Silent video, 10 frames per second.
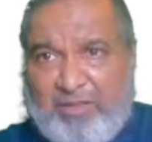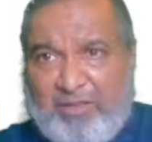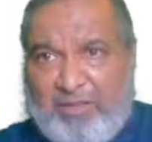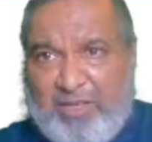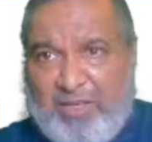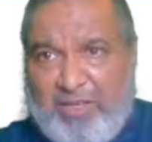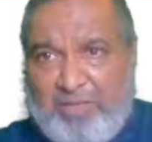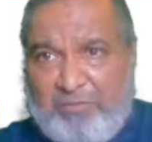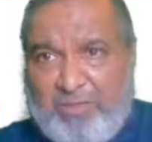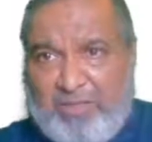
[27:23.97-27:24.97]
The
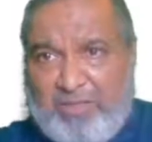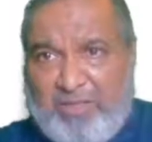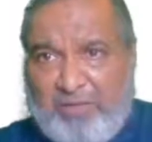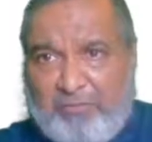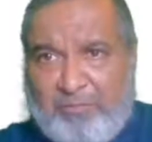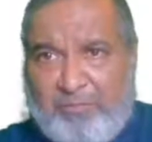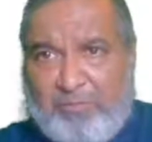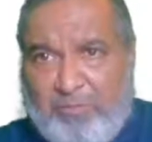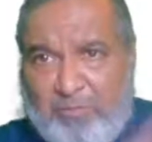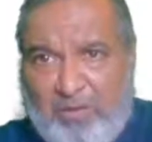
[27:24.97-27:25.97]
thickness which is there
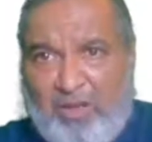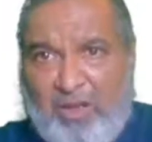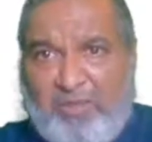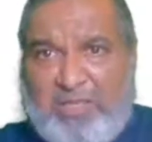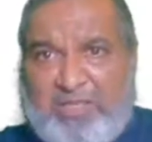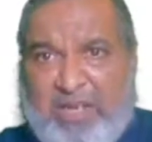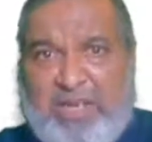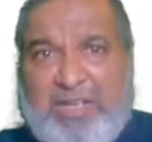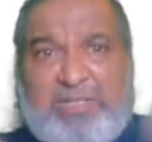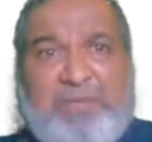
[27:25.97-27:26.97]
on the
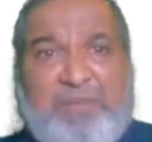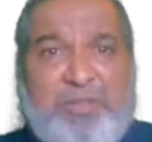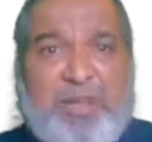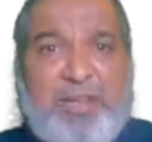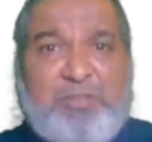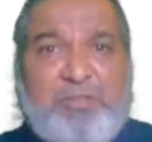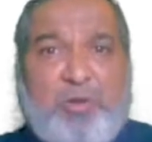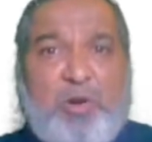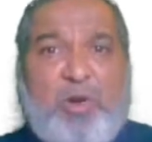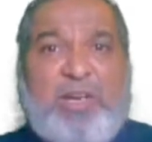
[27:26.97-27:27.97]
sides, it is go
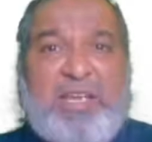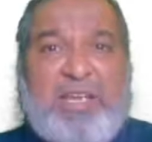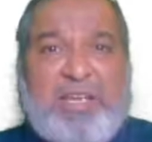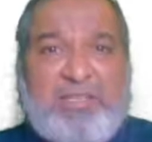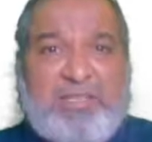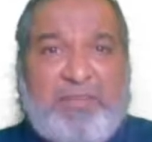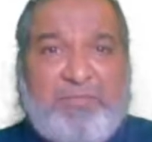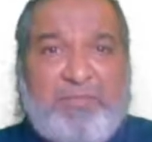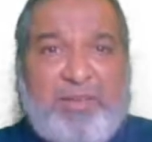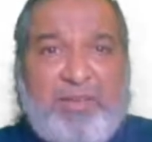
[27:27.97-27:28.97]
on decreasing.
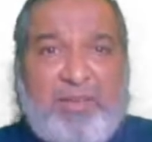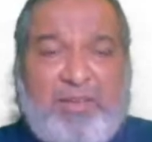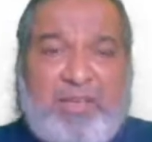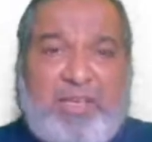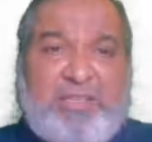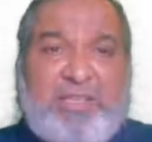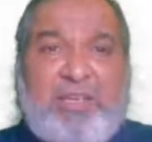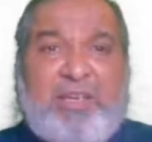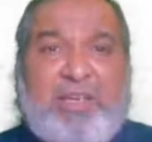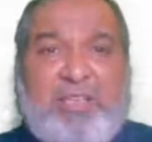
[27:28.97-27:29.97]
Yes,
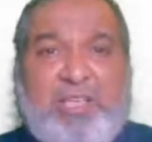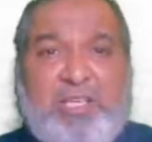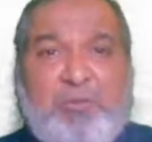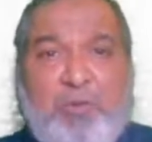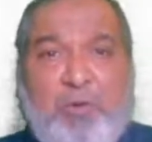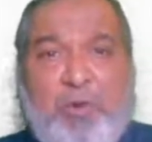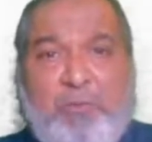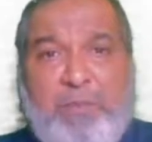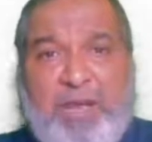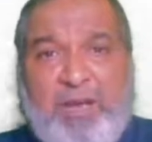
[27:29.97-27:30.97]
in this
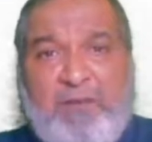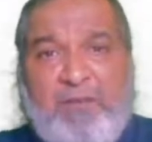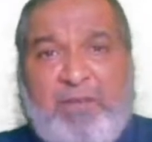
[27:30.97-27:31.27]
fold beds